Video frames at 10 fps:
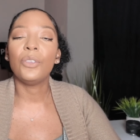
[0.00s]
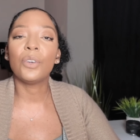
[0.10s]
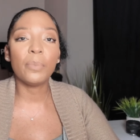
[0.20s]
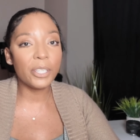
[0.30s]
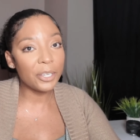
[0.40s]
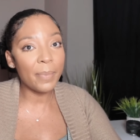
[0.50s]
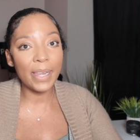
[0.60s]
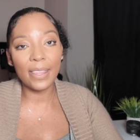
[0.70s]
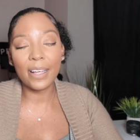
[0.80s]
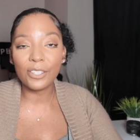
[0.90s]
you can put your
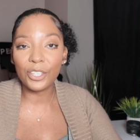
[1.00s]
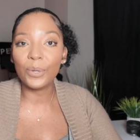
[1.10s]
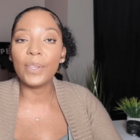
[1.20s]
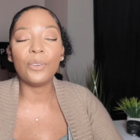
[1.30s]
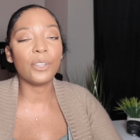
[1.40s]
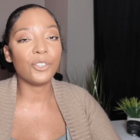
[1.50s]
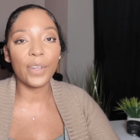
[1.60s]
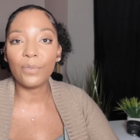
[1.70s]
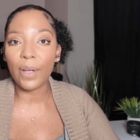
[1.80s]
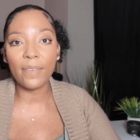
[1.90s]
money there too and you can
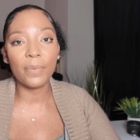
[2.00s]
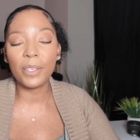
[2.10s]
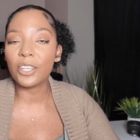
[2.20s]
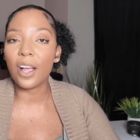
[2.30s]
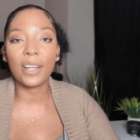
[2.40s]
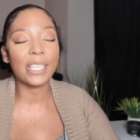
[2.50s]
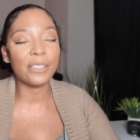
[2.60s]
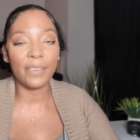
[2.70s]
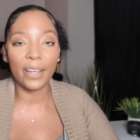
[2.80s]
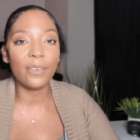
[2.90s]
trade right from the chart and
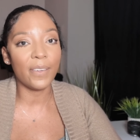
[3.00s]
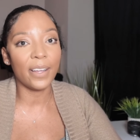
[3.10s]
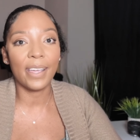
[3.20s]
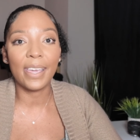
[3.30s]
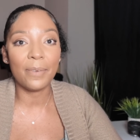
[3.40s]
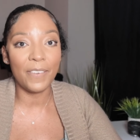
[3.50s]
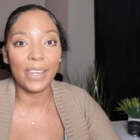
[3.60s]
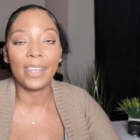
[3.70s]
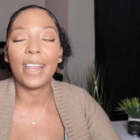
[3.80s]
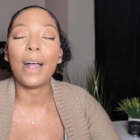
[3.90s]
it's very, very
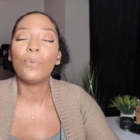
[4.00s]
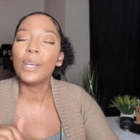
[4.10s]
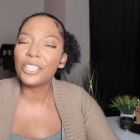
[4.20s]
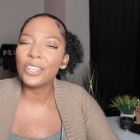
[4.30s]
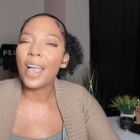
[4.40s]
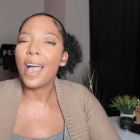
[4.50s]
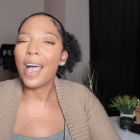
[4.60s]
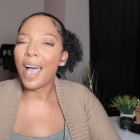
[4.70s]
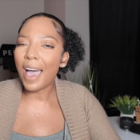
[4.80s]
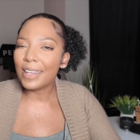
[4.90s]
convenient. And I wish
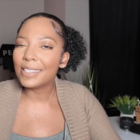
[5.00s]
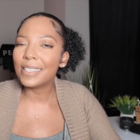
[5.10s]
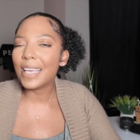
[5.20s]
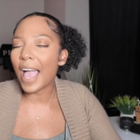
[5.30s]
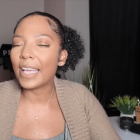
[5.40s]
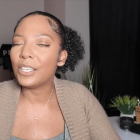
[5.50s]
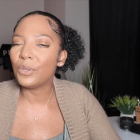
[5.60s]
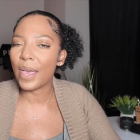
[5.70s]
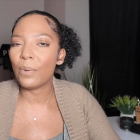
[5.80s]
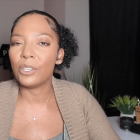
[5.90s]
Honestly, I could
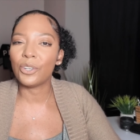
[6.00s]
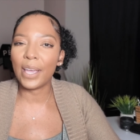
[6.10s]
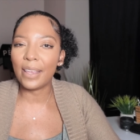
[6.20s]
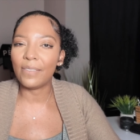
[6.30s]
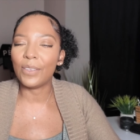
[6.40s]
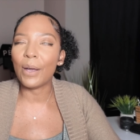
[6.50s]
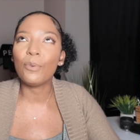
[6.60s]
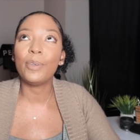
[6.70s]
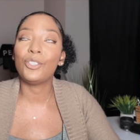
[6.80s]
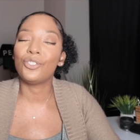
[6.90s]
do that with TradingView. That
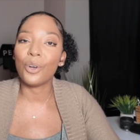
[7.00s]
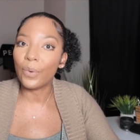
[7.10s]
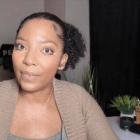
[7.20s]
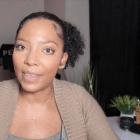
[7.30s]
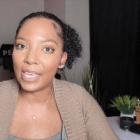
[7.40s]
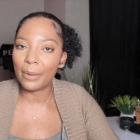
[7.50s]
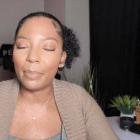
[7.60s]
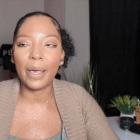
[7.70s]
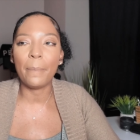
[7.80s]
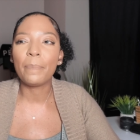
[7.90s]
would be so
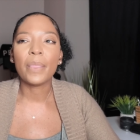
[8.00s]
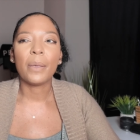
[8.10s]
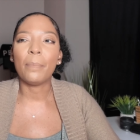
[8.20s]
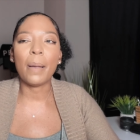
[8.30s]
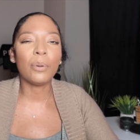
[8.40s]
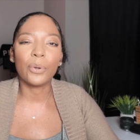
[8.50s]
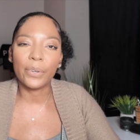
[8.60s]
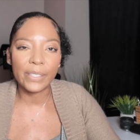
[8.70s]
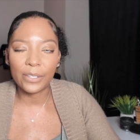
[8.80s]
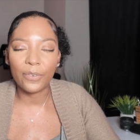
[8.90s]
convenient, but my
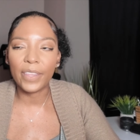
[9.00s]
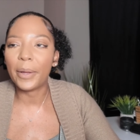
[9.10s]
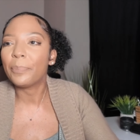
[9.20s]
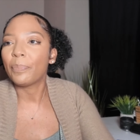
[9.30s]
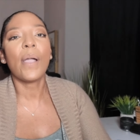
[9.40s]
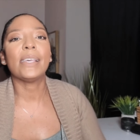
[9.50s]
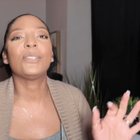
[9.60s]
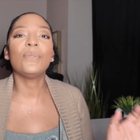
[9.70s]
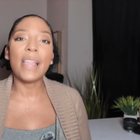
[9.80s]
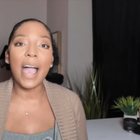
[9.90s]
broker isn't over there. Okay,
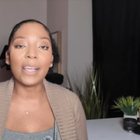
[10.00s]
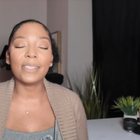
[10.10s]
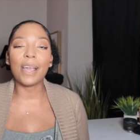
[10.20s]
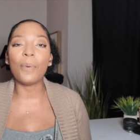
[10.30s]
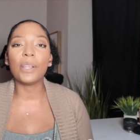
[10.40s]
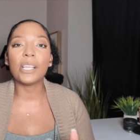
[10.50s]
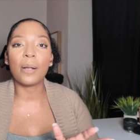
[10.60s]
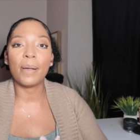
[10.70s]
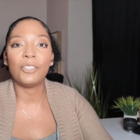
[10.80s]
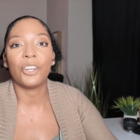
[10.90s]
so next I wanna
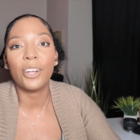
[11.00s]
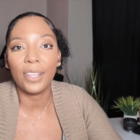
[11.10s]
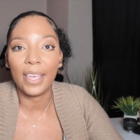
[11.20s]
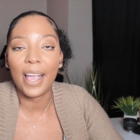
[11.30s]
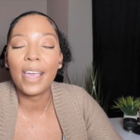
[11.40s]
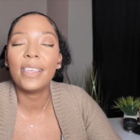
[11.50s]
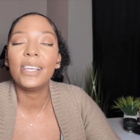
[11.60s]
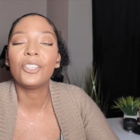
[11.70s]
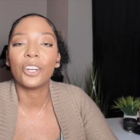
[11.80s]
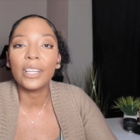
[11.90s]
talk about journaling. I
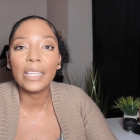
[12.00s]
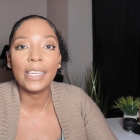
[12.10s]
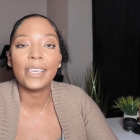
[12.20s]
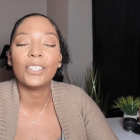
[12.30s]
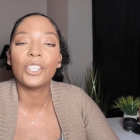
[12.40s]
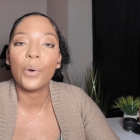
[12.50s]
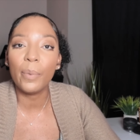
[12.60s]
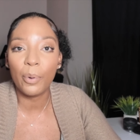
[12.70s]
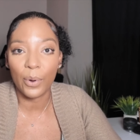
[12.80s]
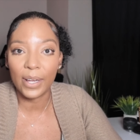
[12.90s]
think journaling is so
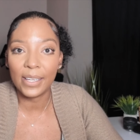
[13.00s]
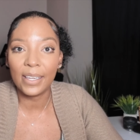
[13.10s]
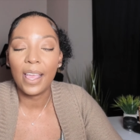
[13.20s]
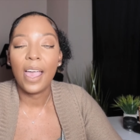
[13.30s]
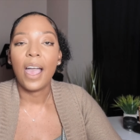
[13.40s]
important.